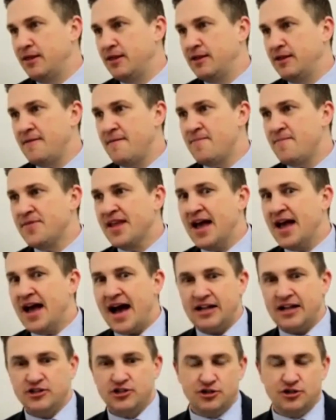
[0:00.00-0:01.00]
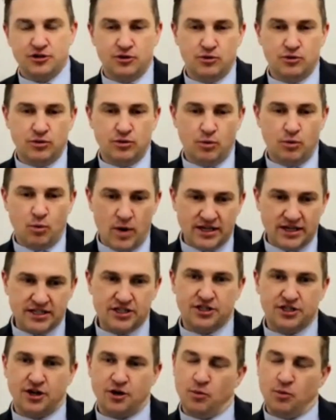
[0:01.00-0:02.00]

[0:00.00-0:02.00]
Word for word: Mm. And so, as I started